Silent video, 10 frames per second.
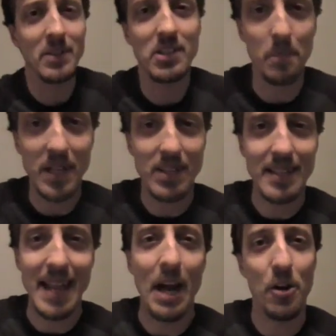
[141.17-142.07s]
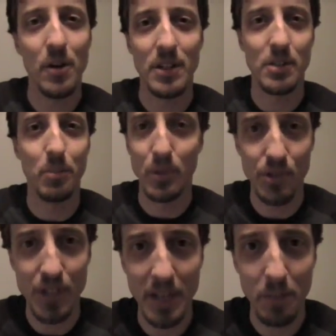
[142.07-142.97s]
this domestic terrorist
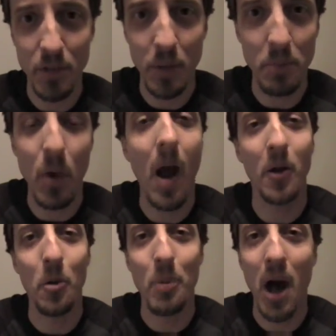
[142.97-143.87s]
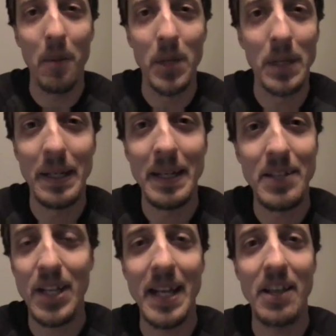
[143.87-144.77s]
bullshit between Barack Obama and
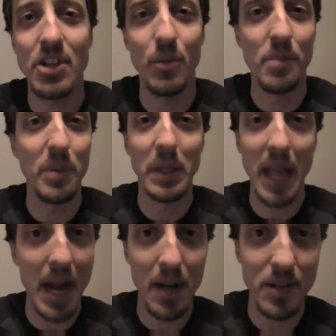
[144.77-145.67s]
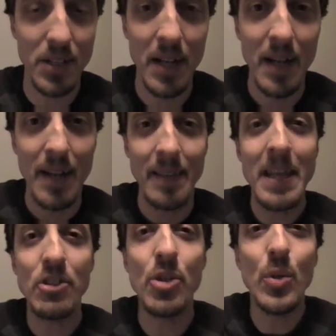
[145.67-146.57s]
his connection with Bill Ayers.
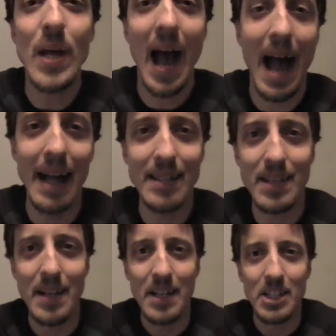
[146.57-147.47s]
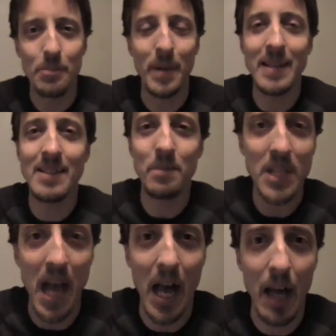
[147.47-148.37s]
These two guys spent some
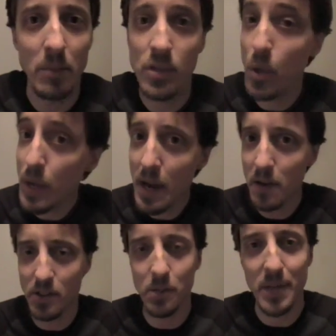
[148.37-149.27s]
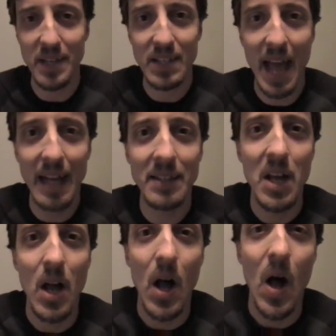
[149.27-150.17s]
time, 2 years to be exact,
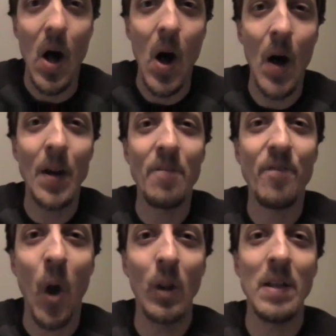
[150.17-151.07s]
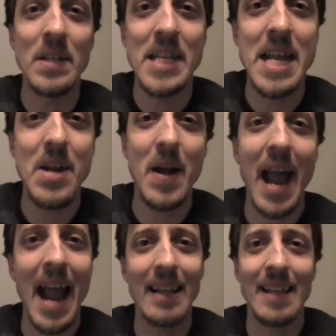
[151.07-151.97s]
on a volunteer
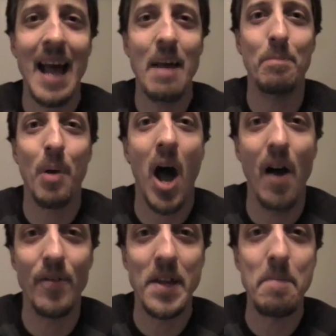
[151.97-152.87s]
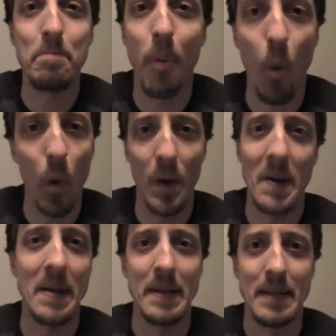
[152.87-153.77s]
anti-poverty
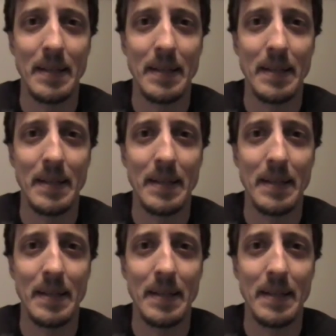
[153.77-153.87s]
board.